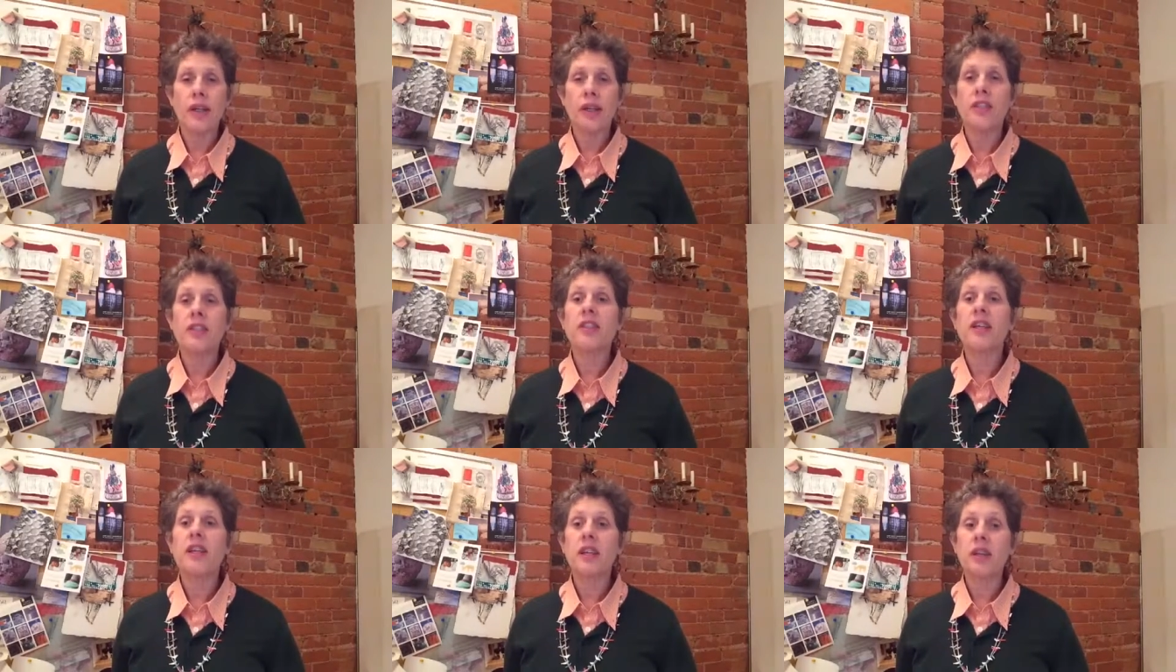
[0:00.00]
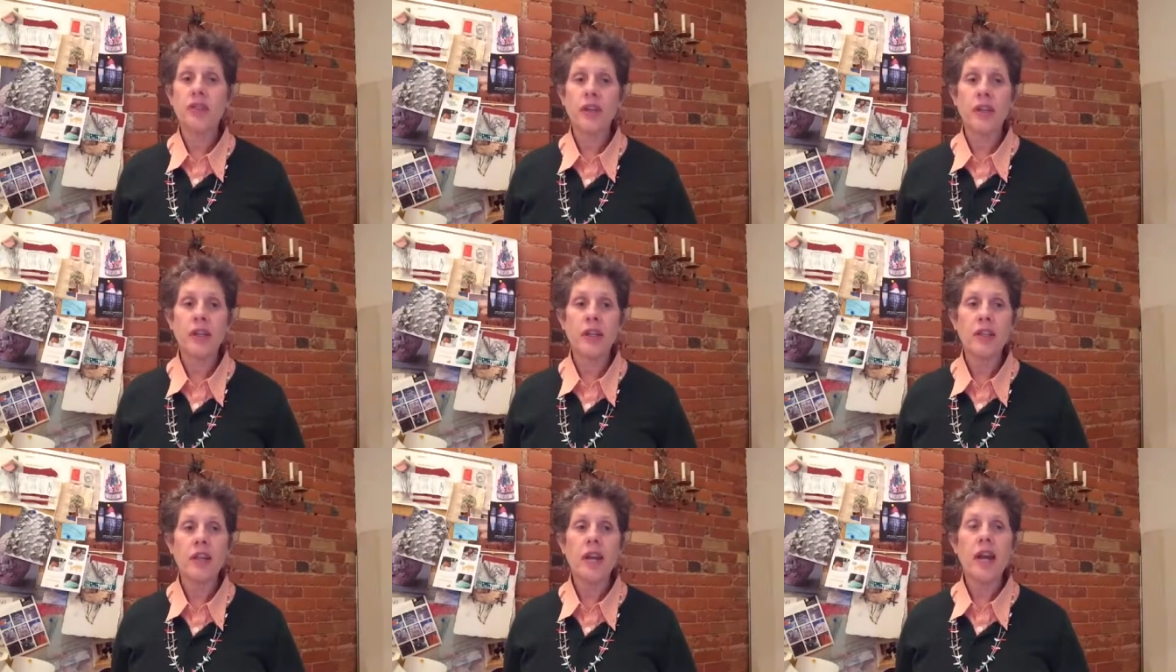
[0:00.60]
It's
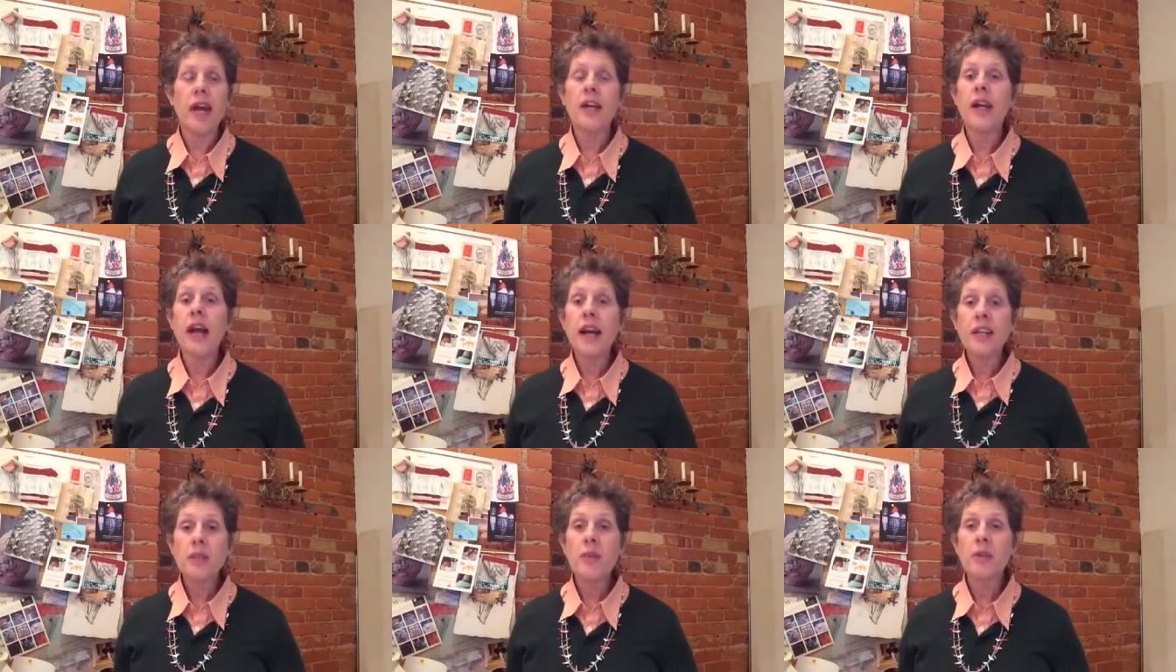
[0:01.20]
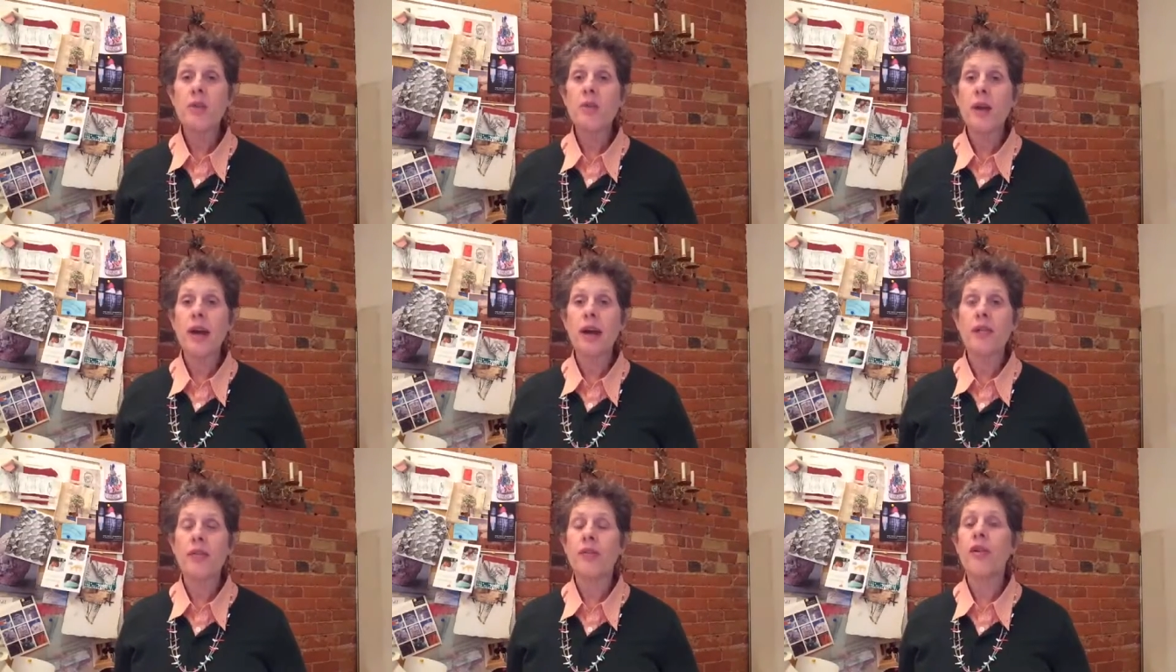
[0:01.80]
significant, and it has been
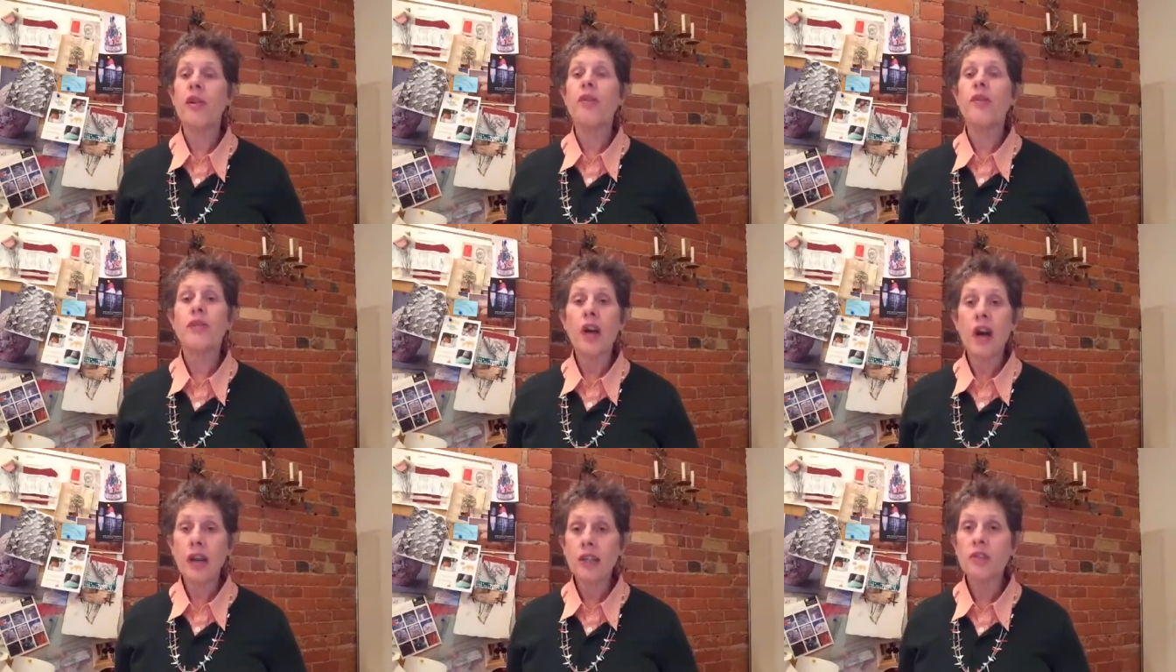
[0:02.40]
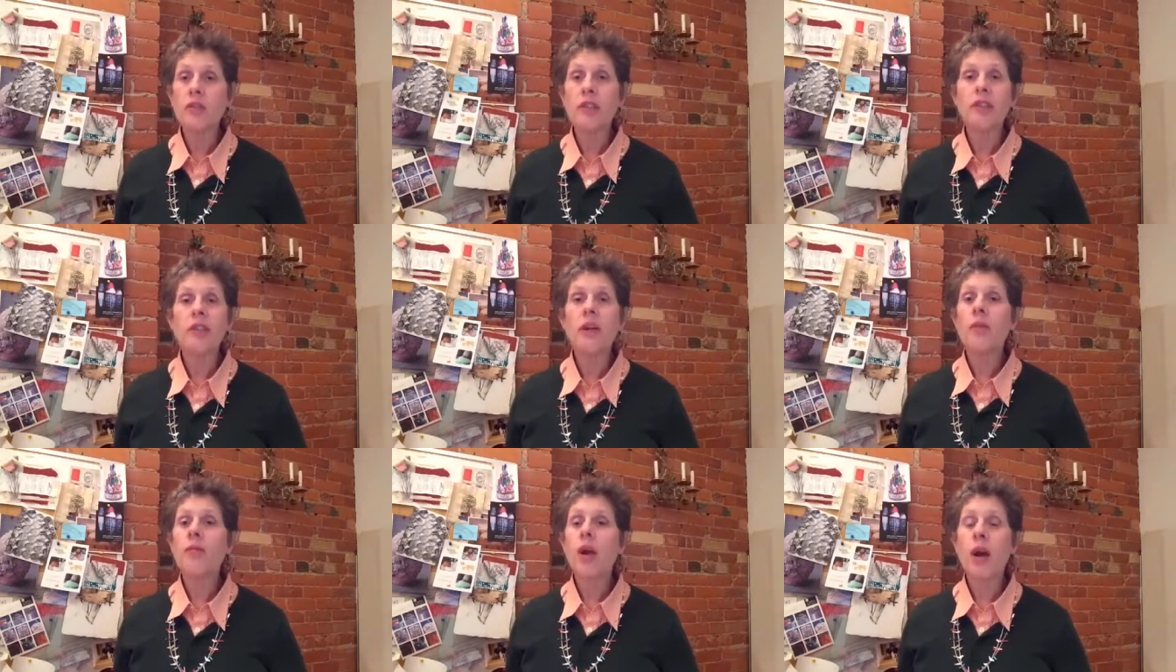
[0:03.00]
around for hundreds,
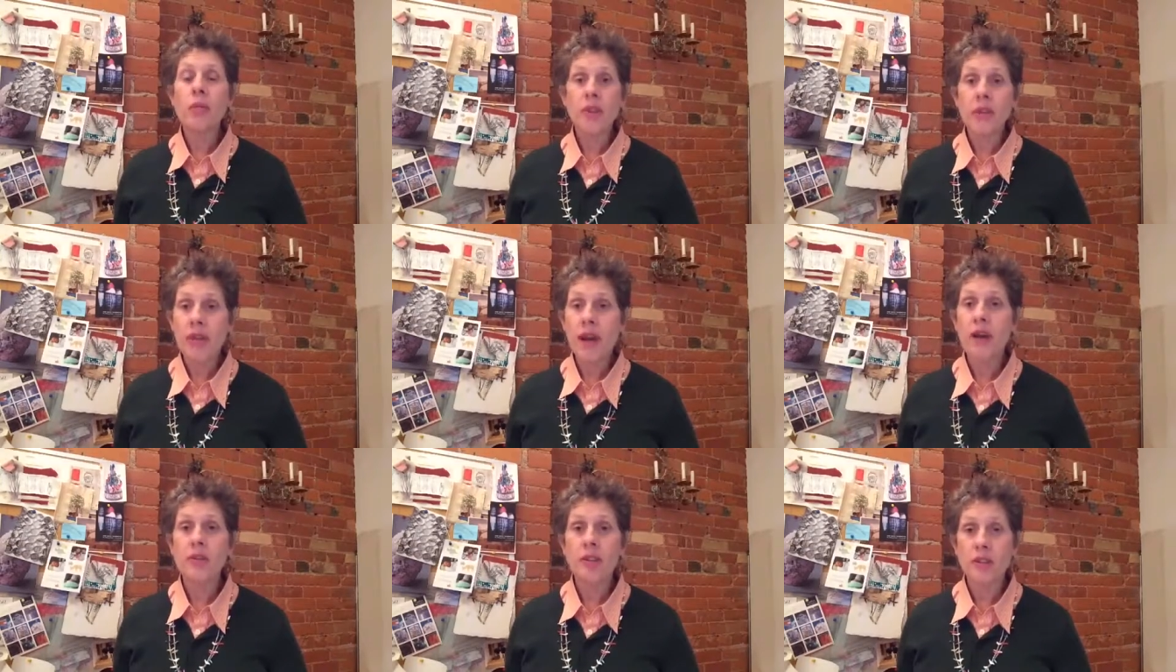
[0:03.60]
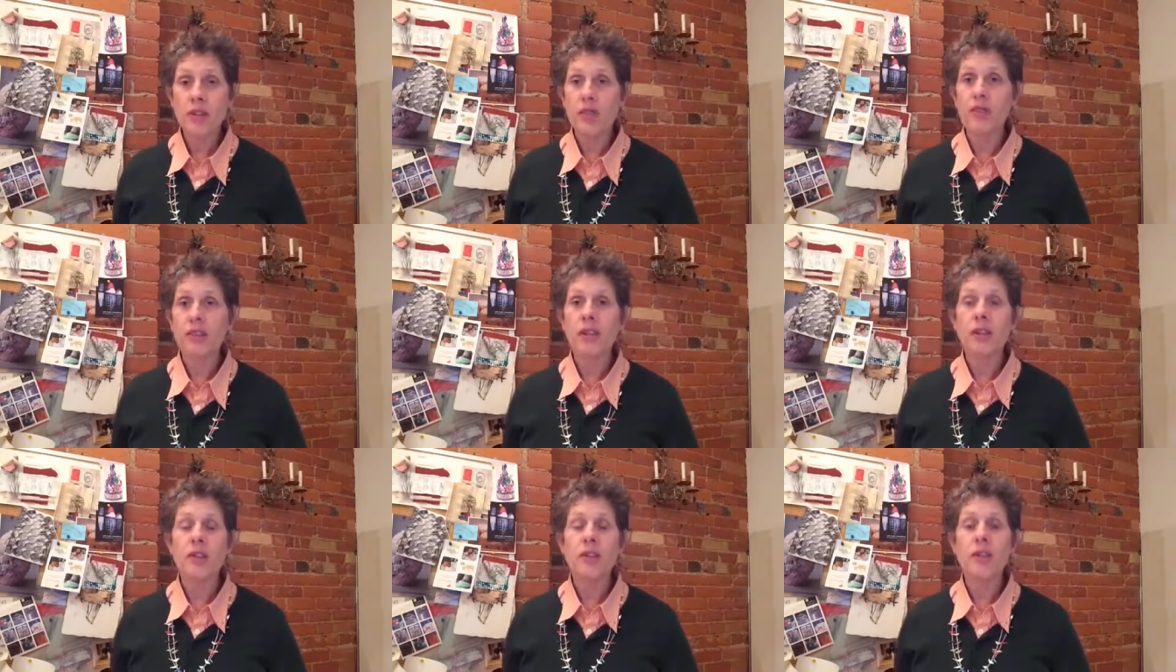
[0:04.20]
probably thousands of
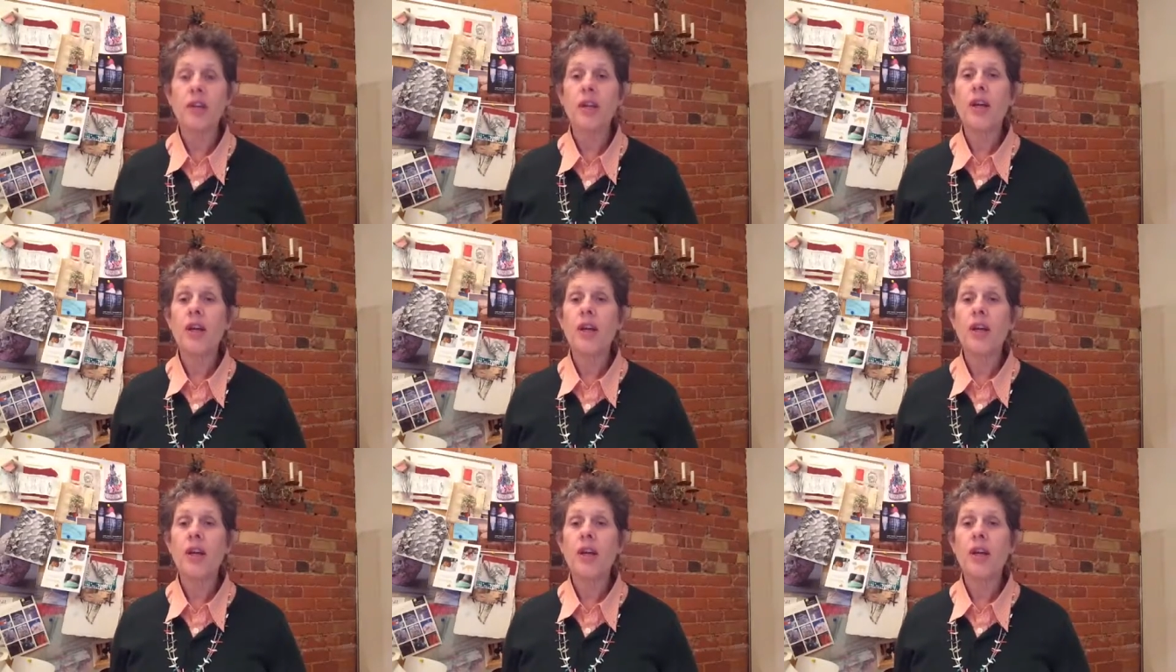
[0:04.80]
years,